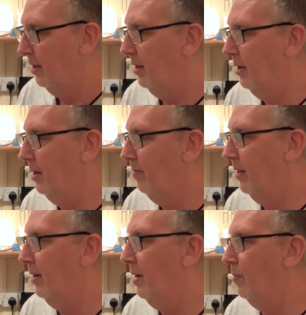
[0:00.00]

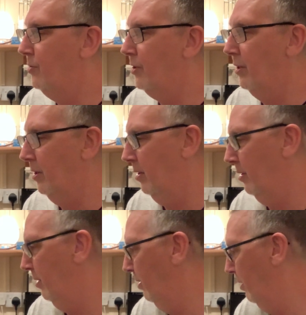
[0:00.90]
that one's gonna
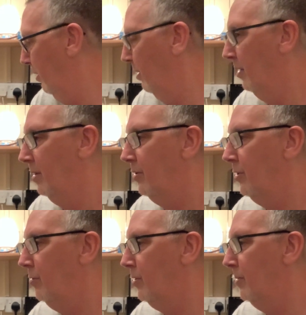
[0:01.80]

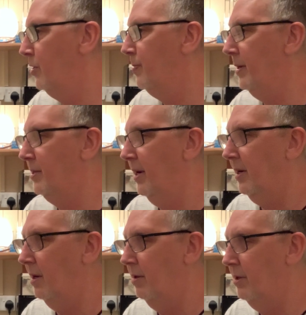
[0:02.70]
do something
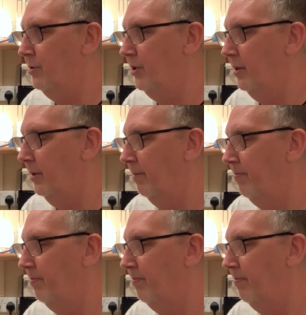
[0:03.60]
spectacular this year.